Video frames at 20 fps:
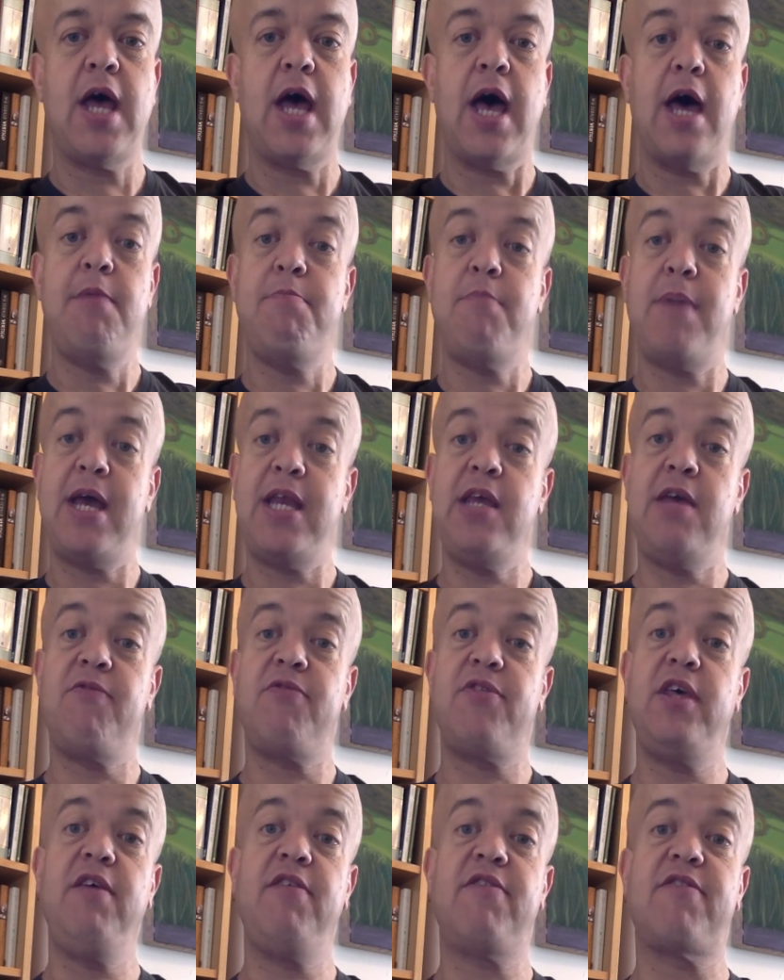And many of
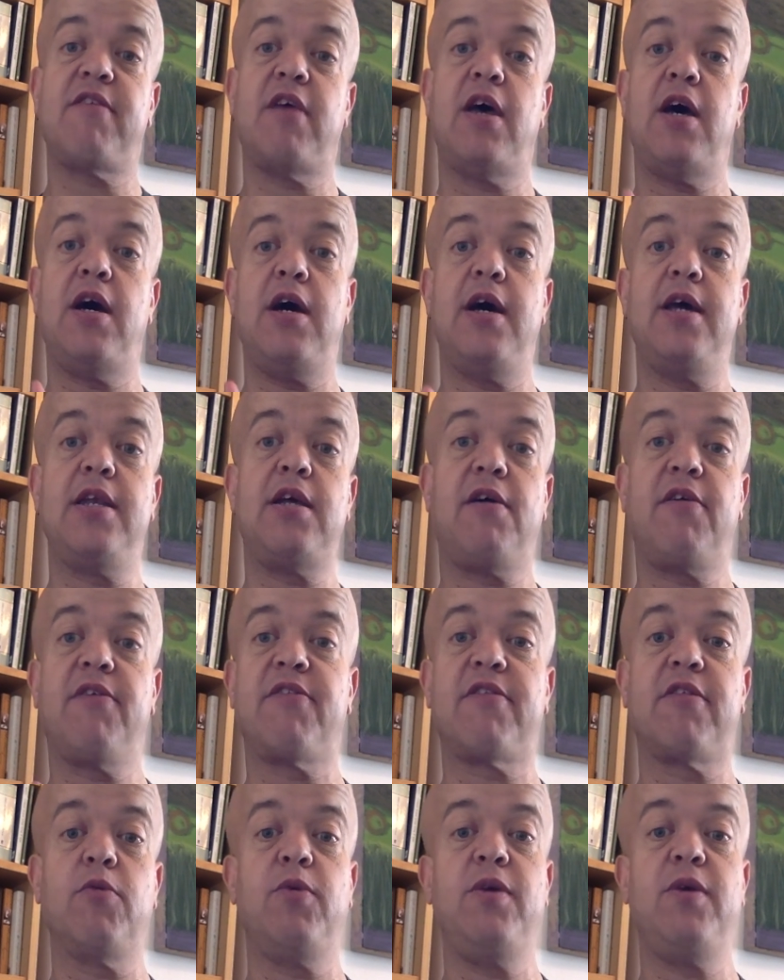these
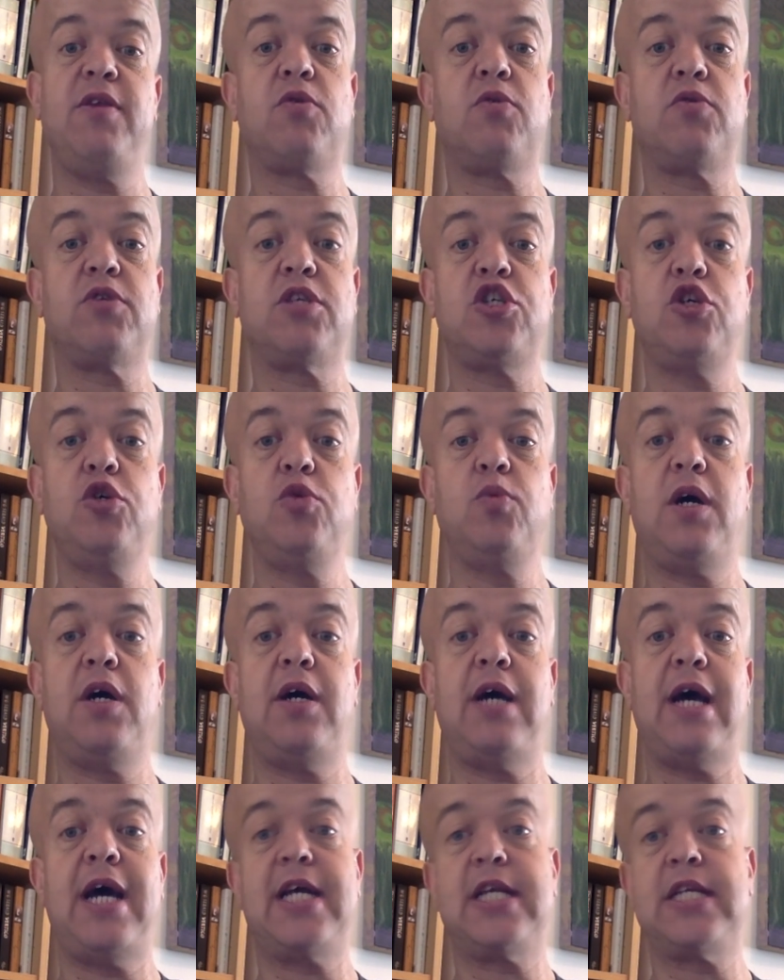adults that we talked to
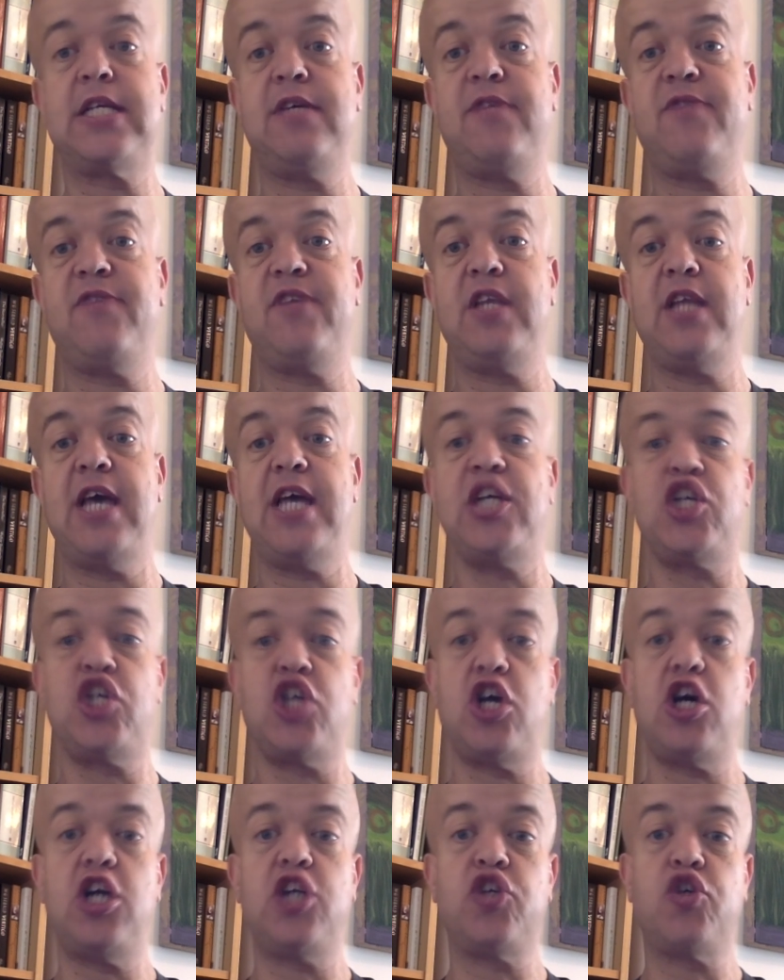were active in their
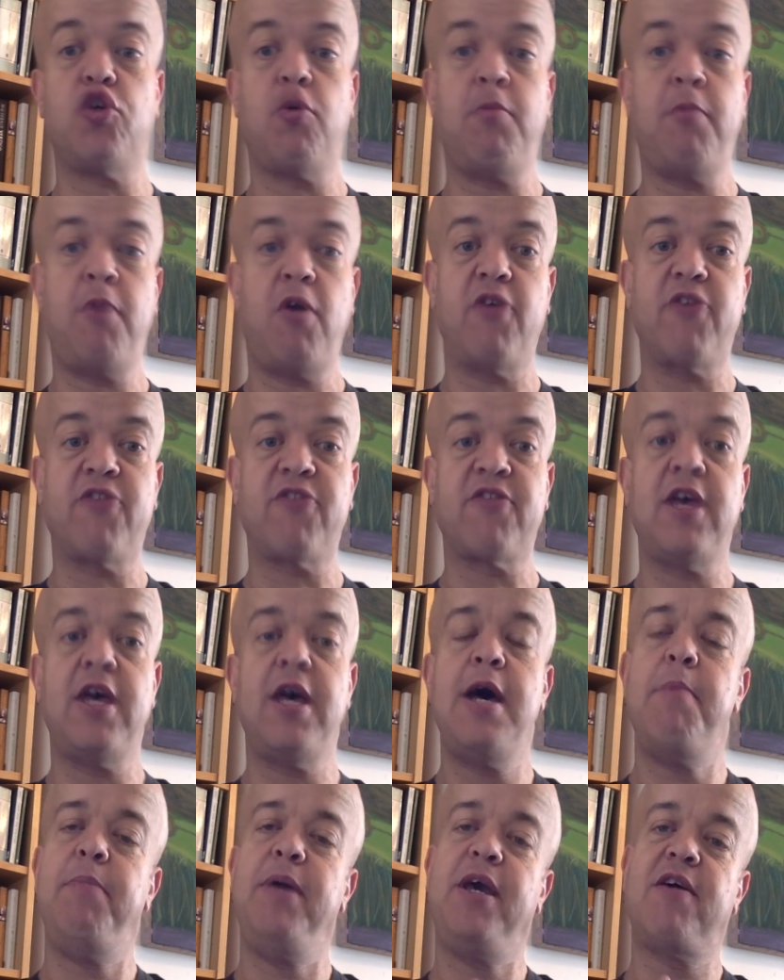church or mosque
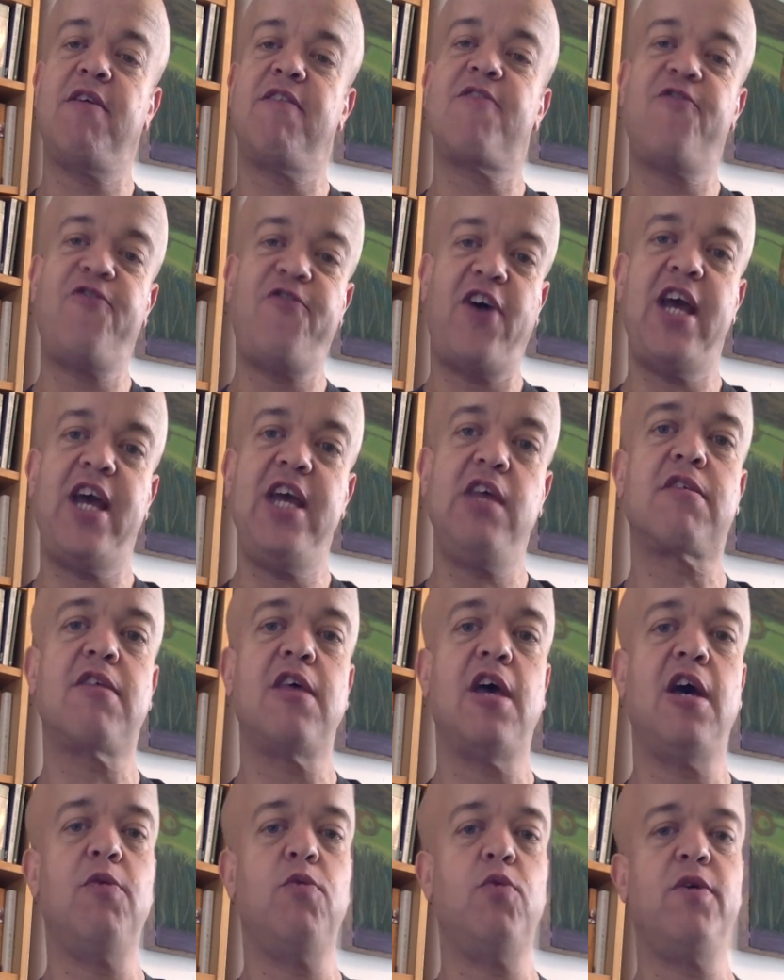because faith
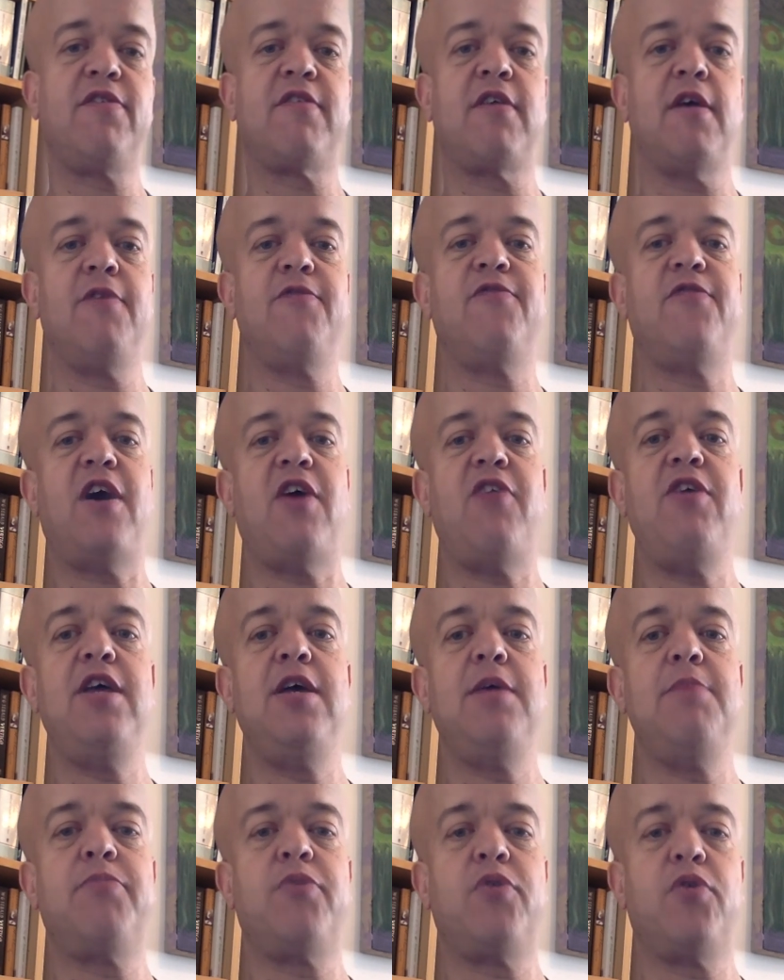was very
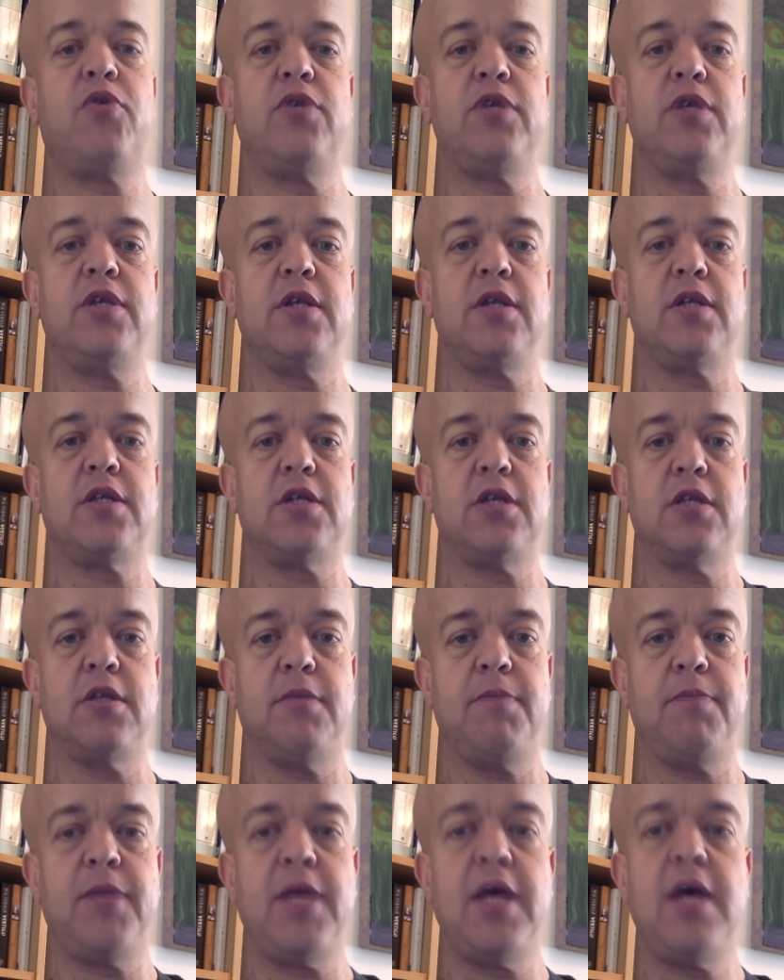important to them.